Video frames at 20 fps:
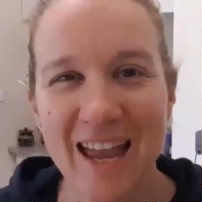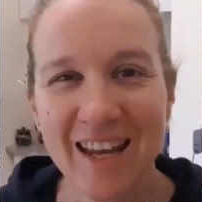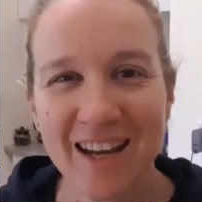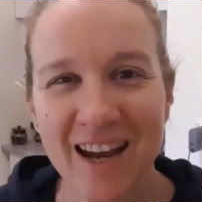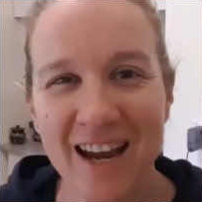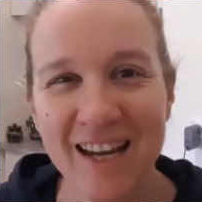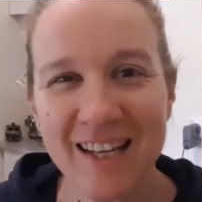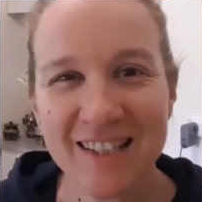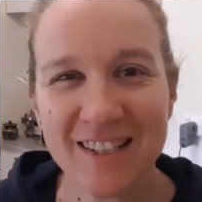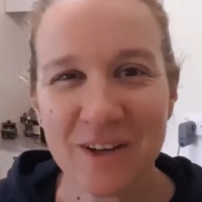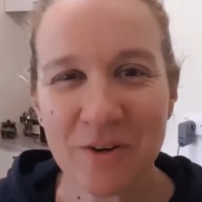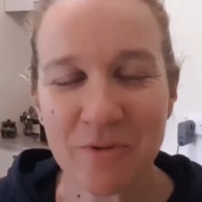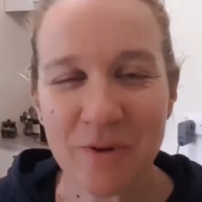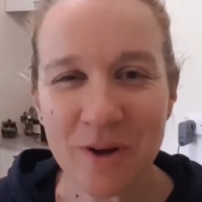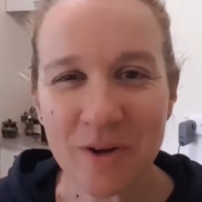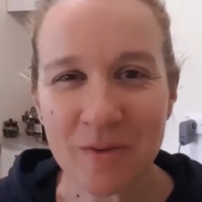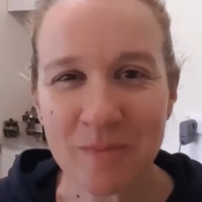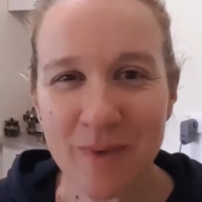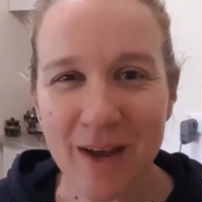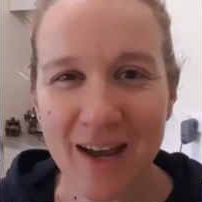Hey guys,
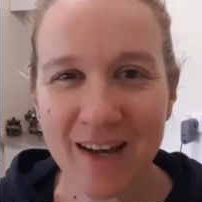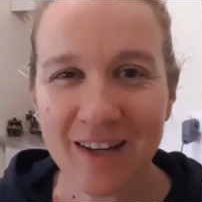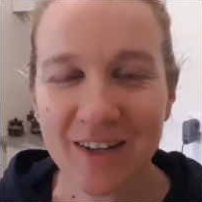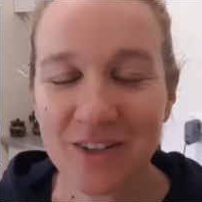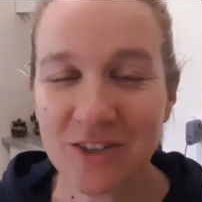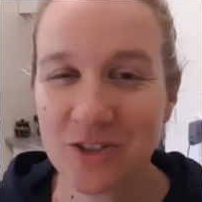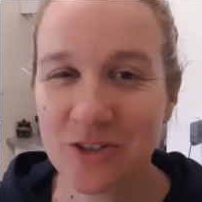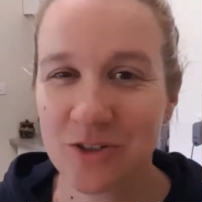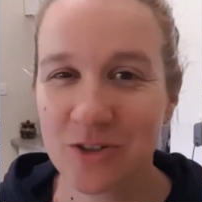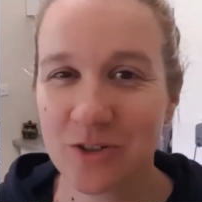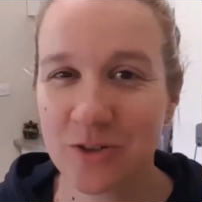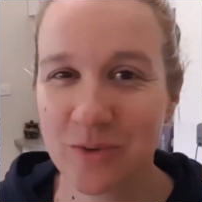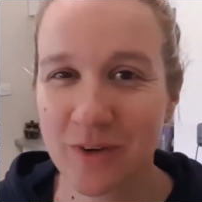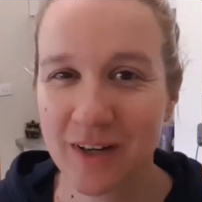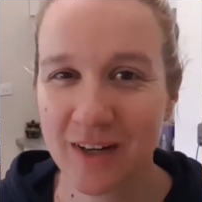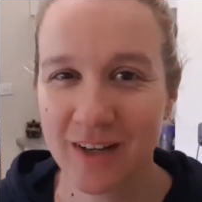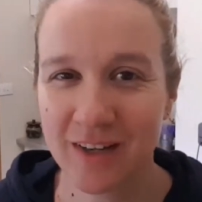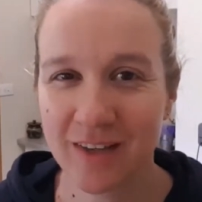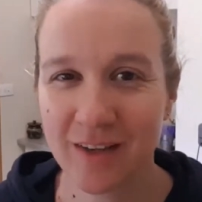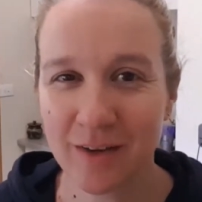welcome back to
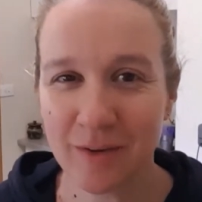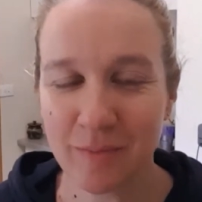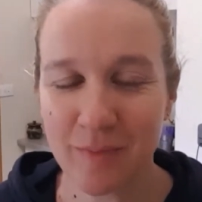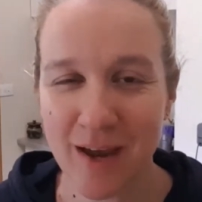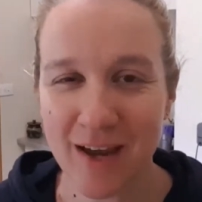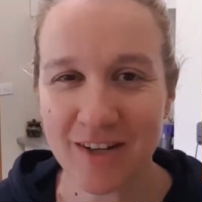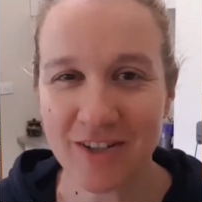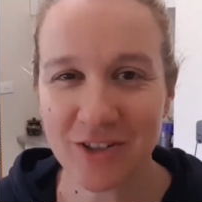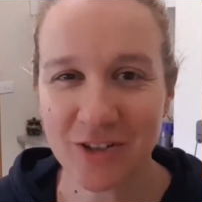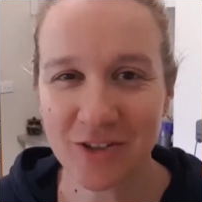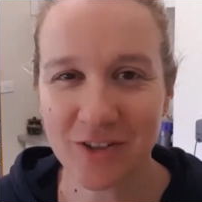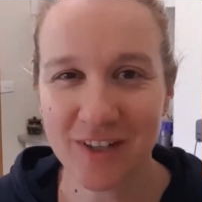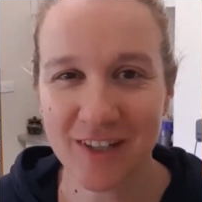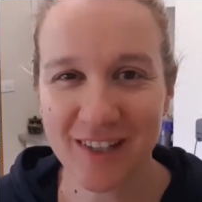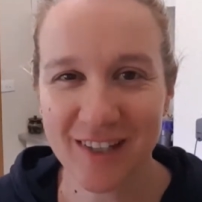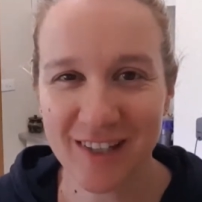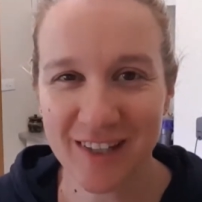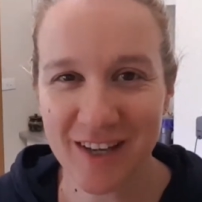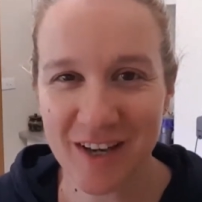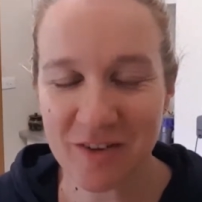another batch
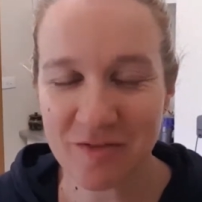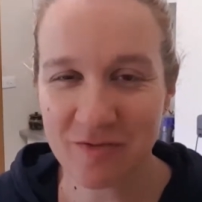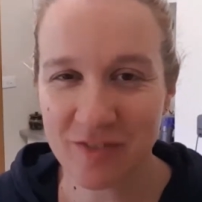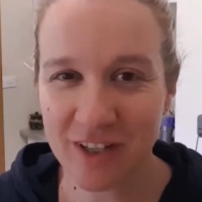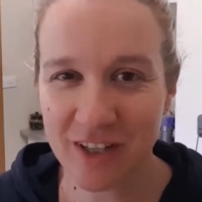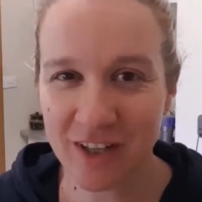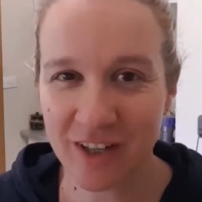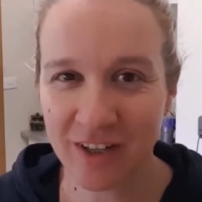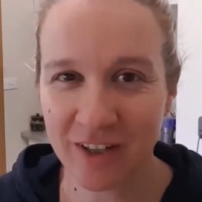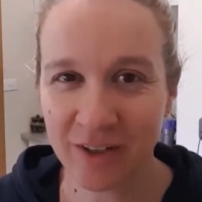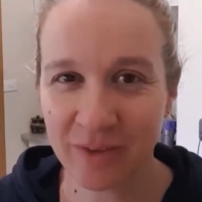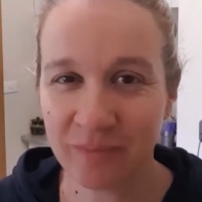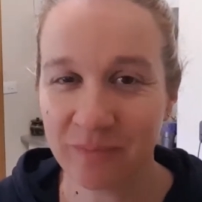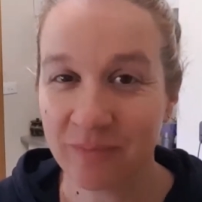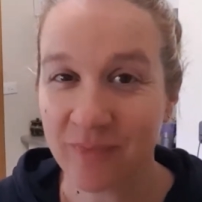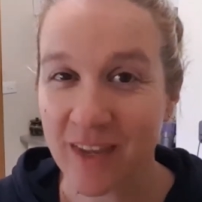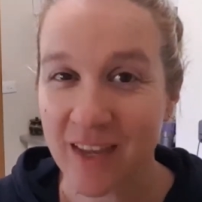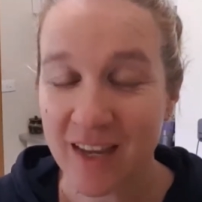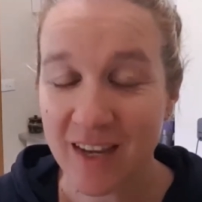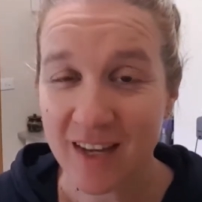cooking video.
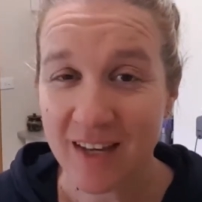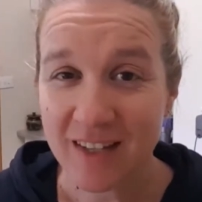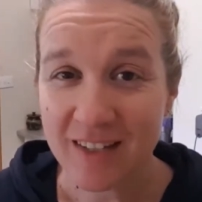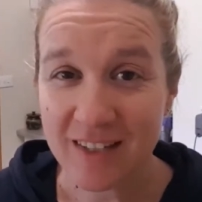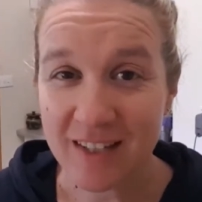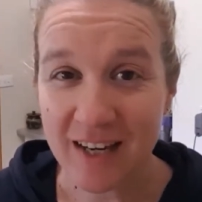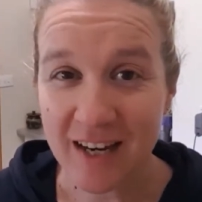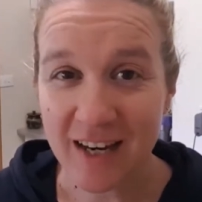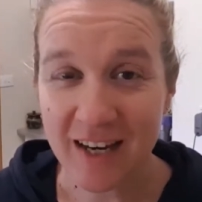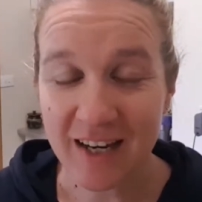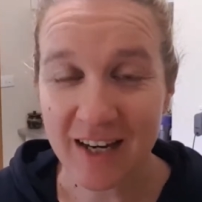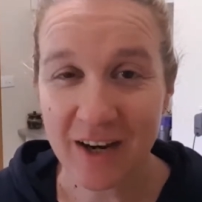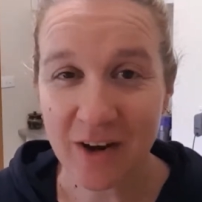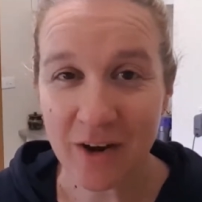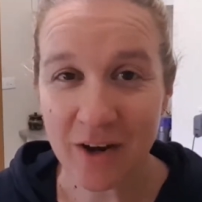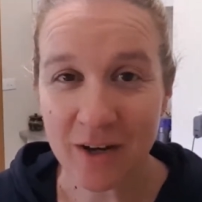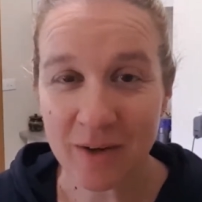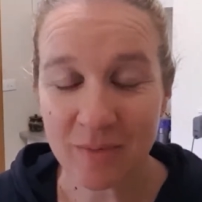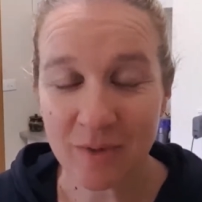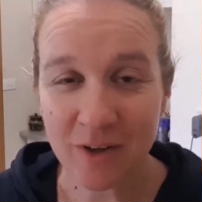Today
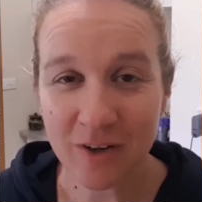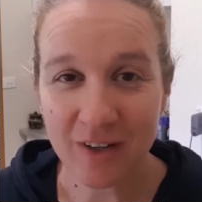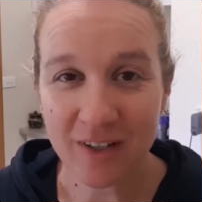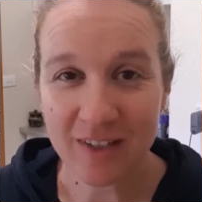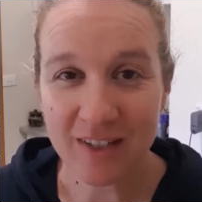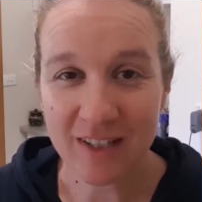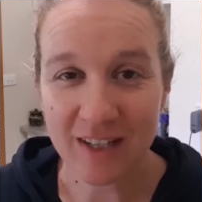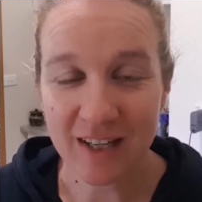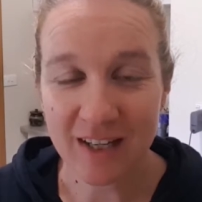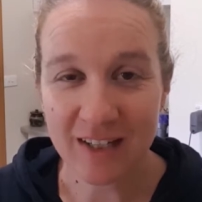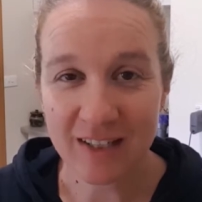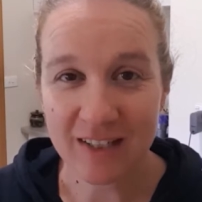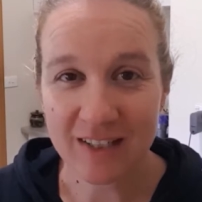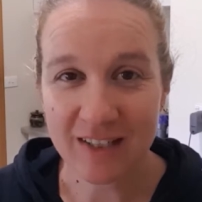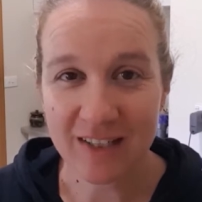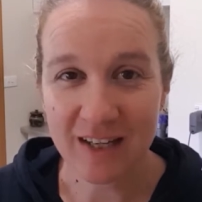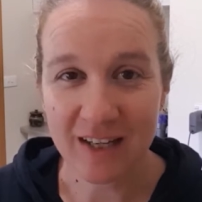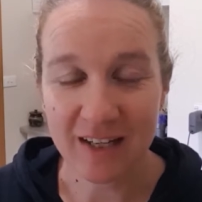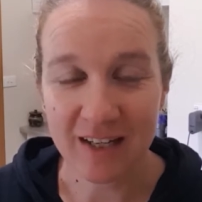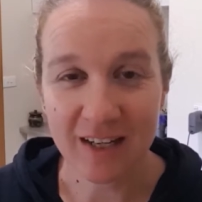I am going to get
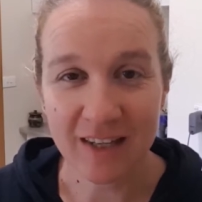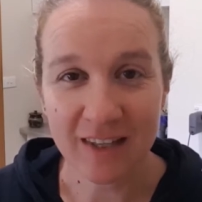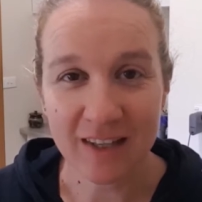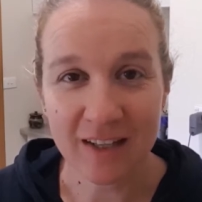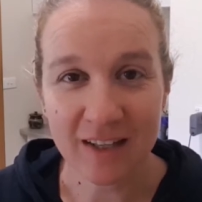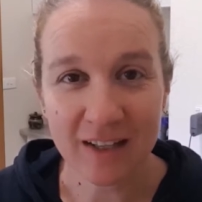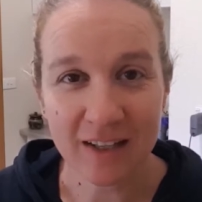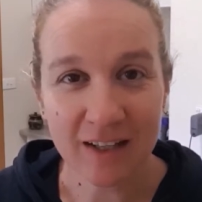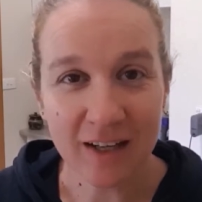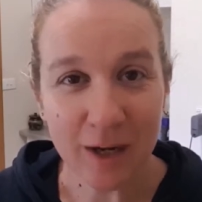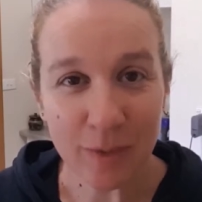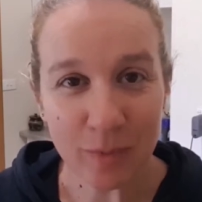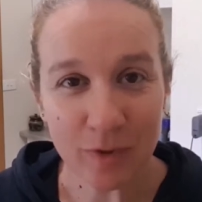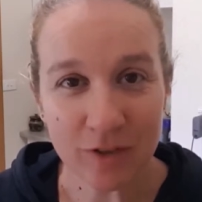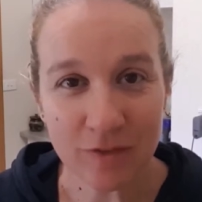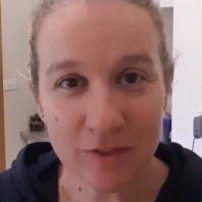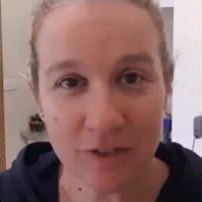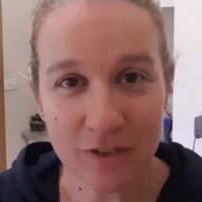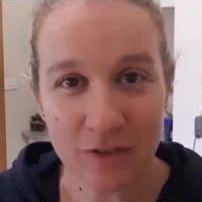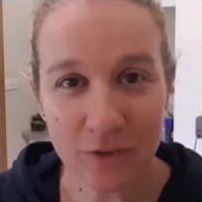another couple
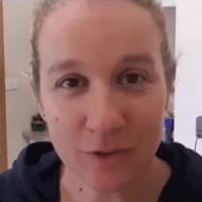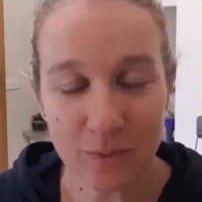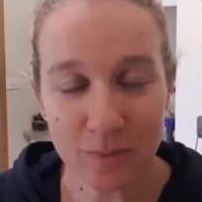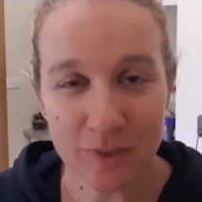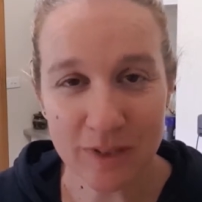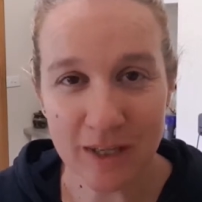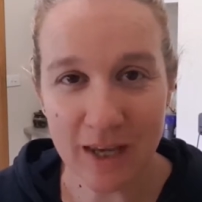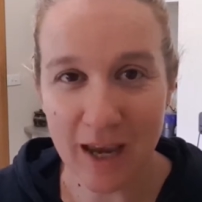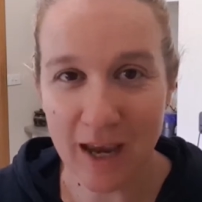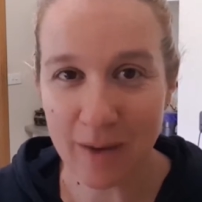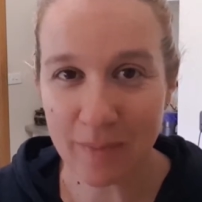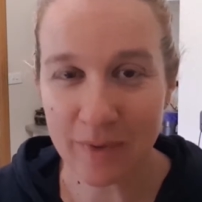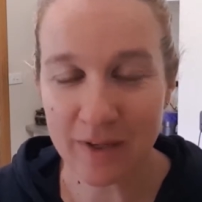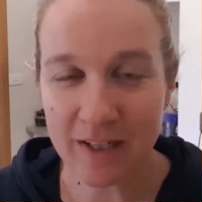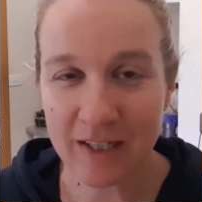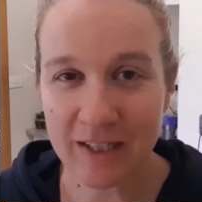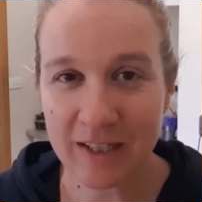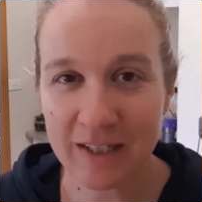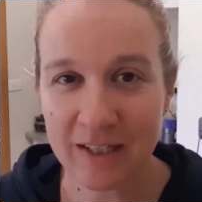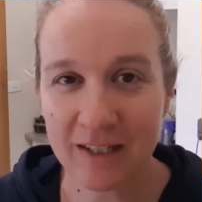of soups
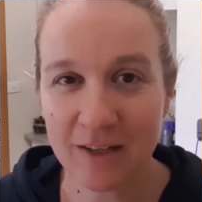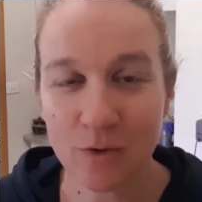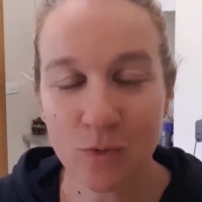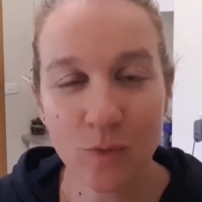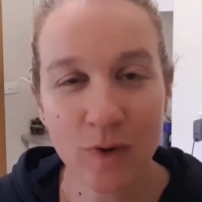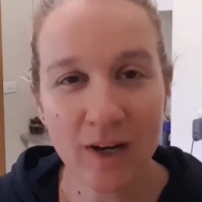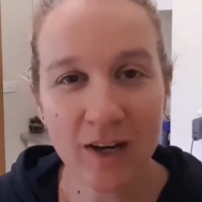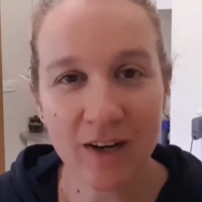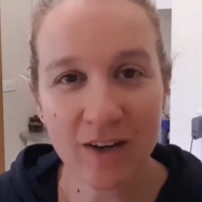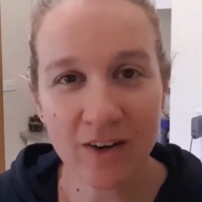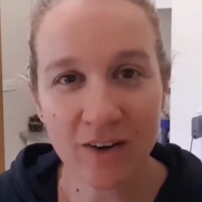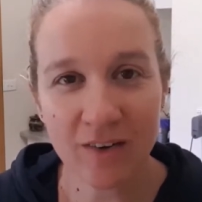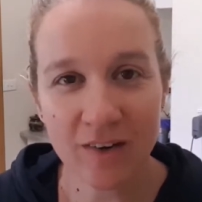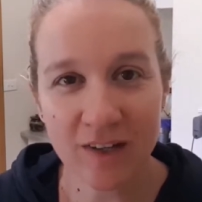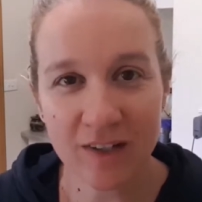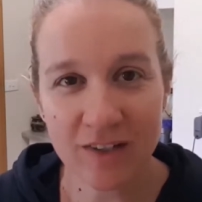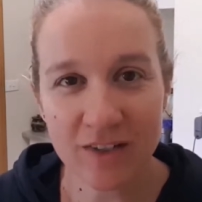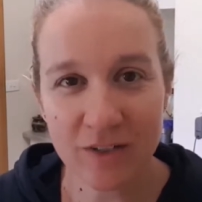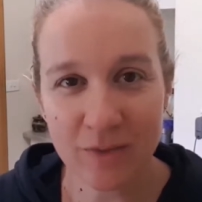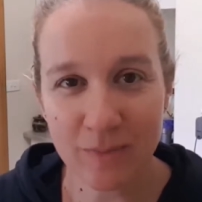happening. We are
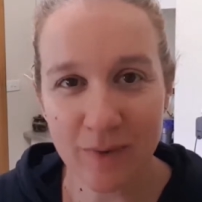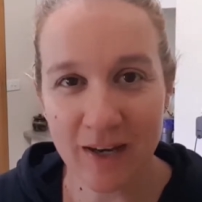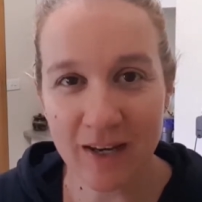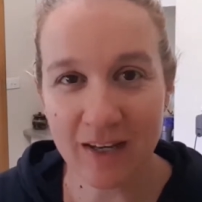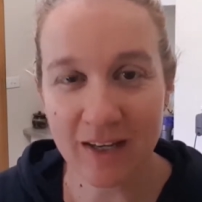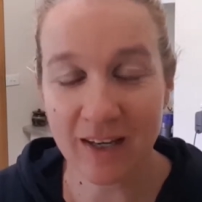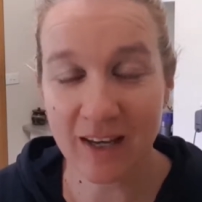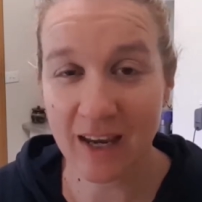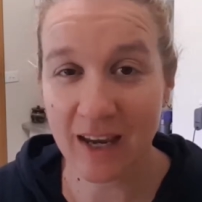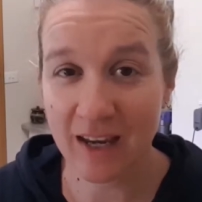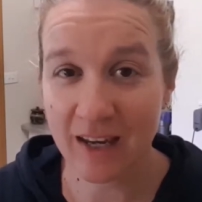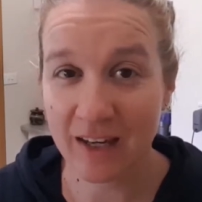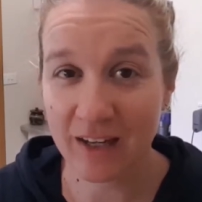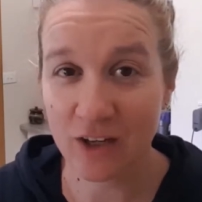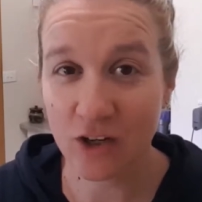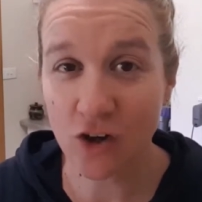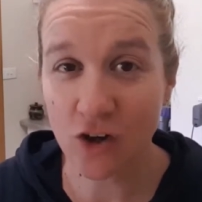going to make a